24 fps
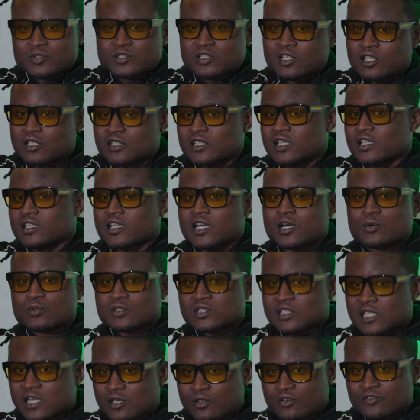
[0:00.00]
We thought that
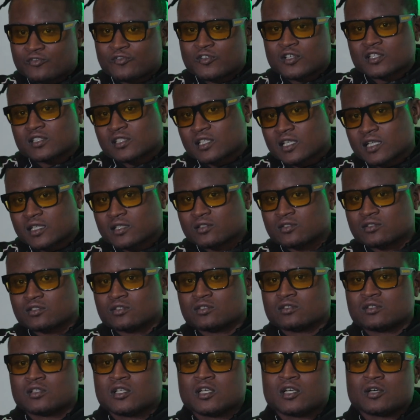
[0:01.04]
was our fun, like,
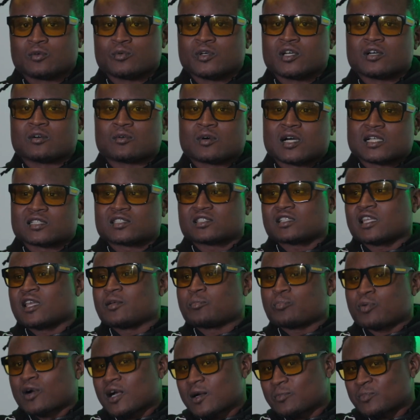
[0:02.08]
we'll watch
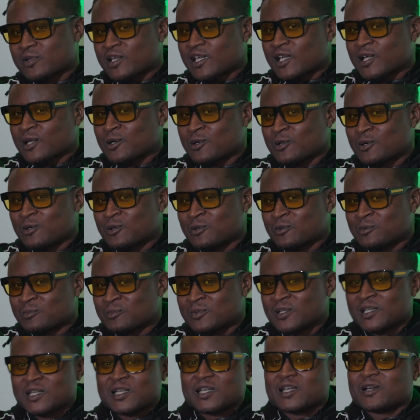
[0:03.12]
State Property at home
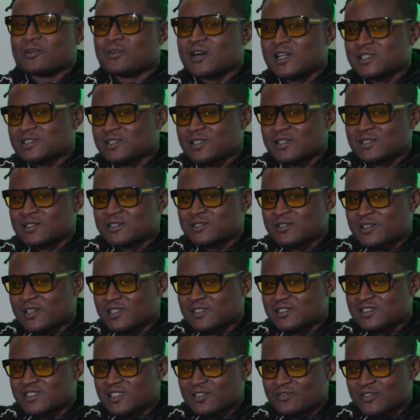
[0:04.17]
and watch all this
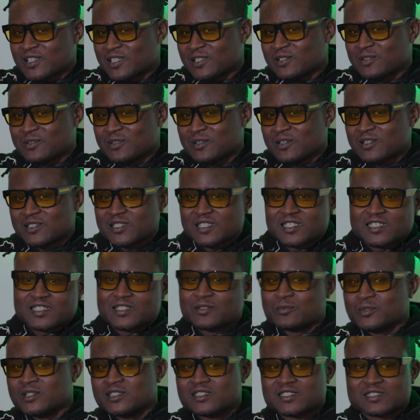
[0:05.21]
crazy stuff they do on there,
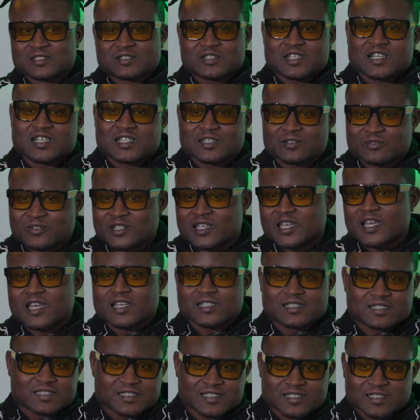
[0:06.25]
that we just try to
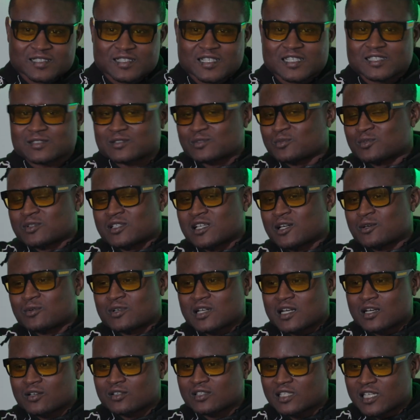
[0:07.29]
react it, and that's what
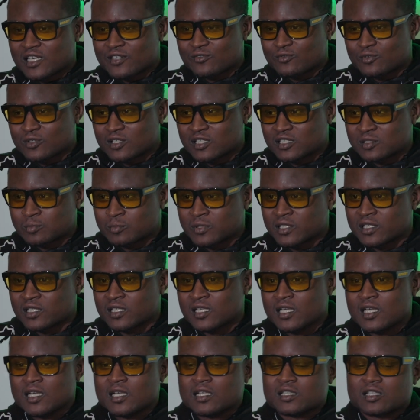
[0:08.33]
our life was. But
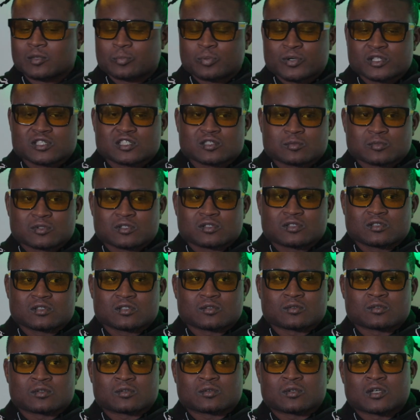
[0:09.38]
the
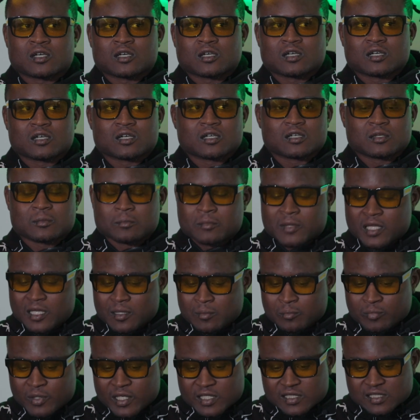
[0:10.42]
principal
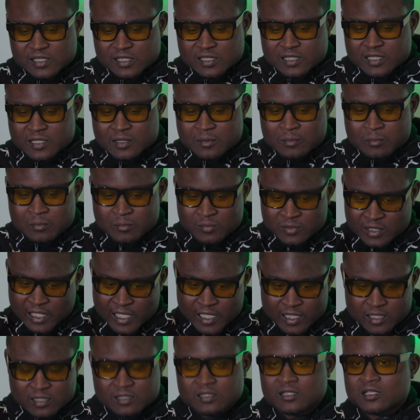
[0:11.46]
basically
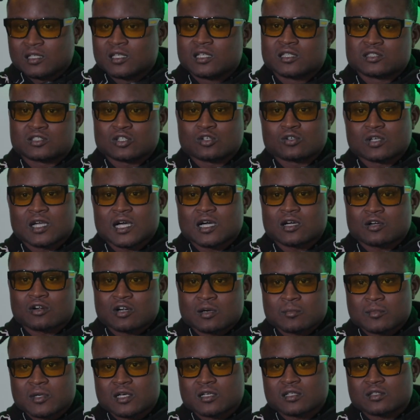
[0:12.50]
like told our
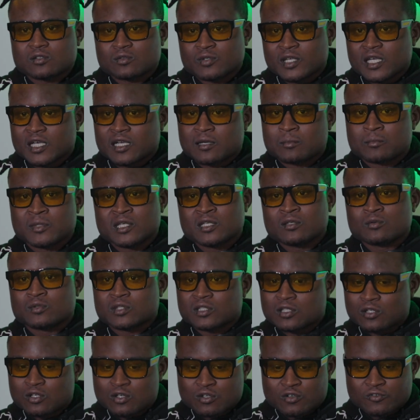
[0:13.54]
grandma, we had a meeting
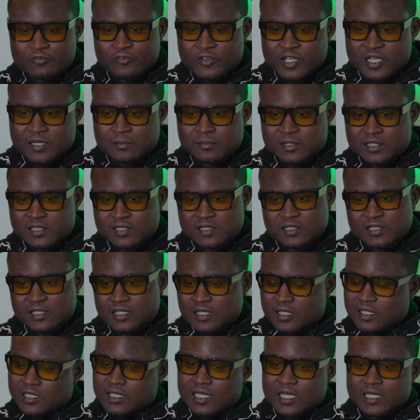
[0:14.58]
with the whole family,
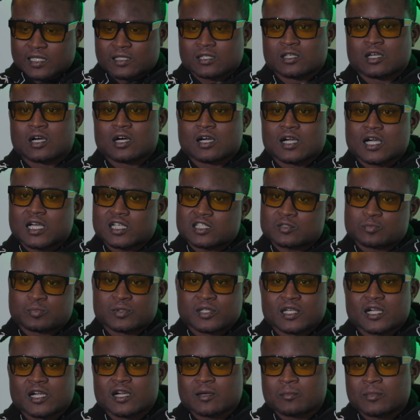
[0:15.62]
like, y'all got to
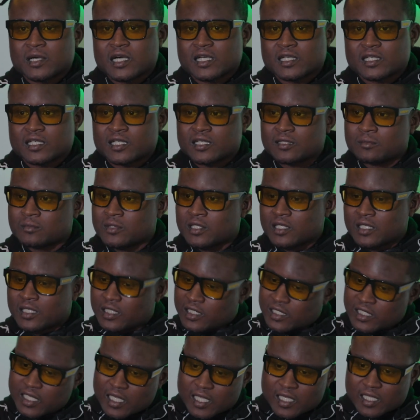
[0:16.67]
split everybody up.
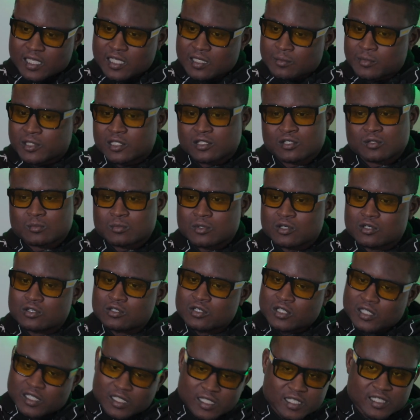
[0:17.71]
He can't come here no
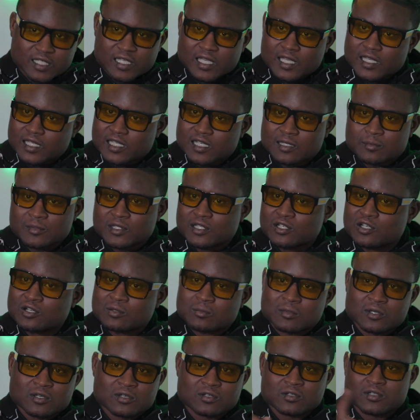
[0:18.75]
more. He can't come here no
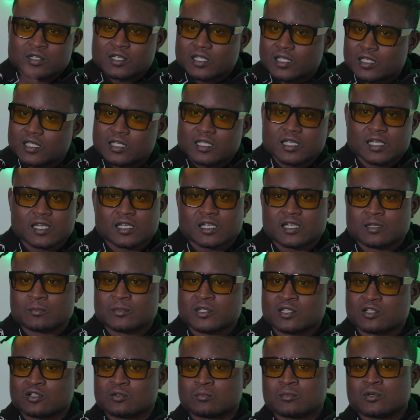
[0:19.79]
more. He can't come
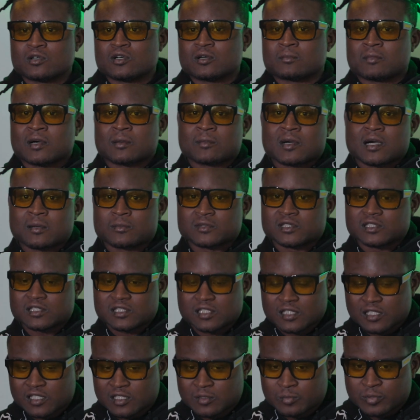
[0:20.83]
here no more. And my mama just
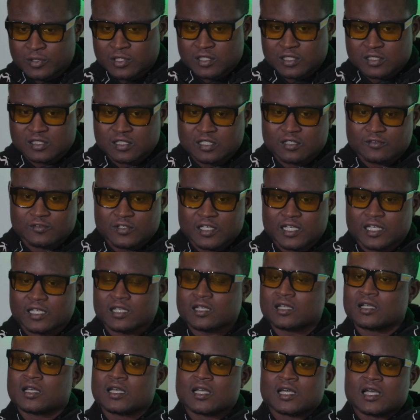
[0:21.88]
took it upon herself, like,
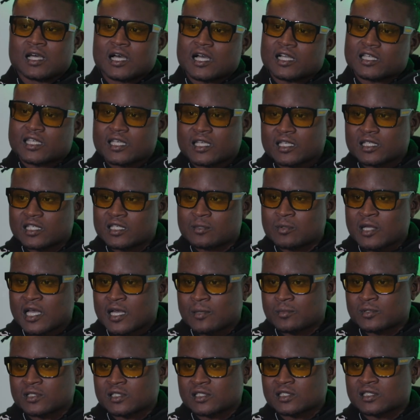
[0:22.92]
I can't keep
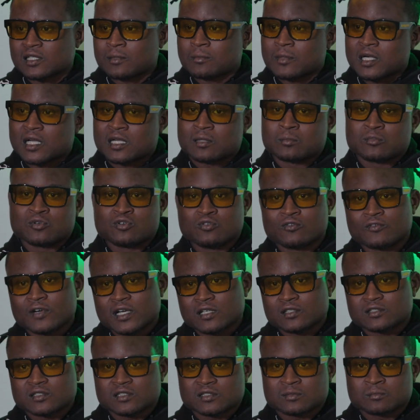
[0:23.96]
having this. I'm about to move
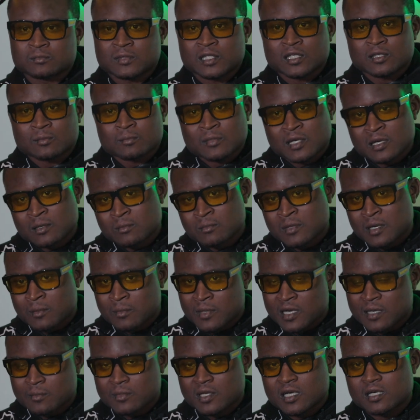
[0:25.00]
out my
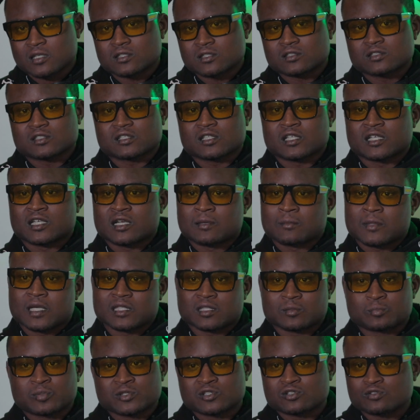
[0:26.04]
mama house, and I'm about
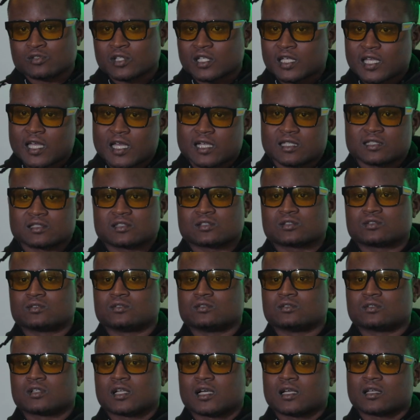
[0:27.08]
to put you in Catholic
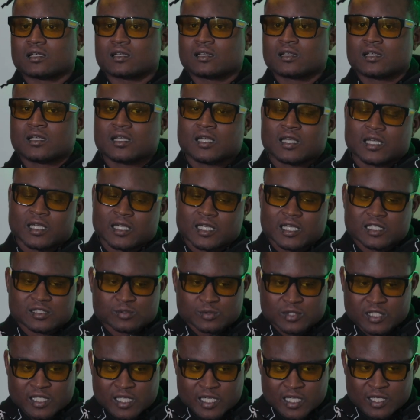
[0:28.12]
school, like, and that's
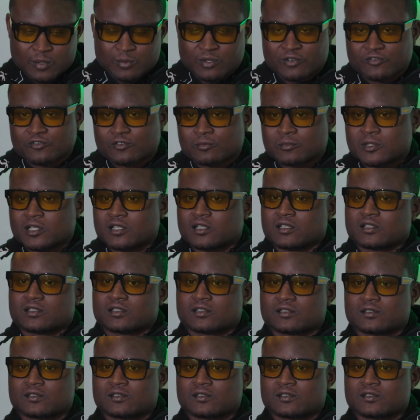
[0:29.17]
what it had went from there.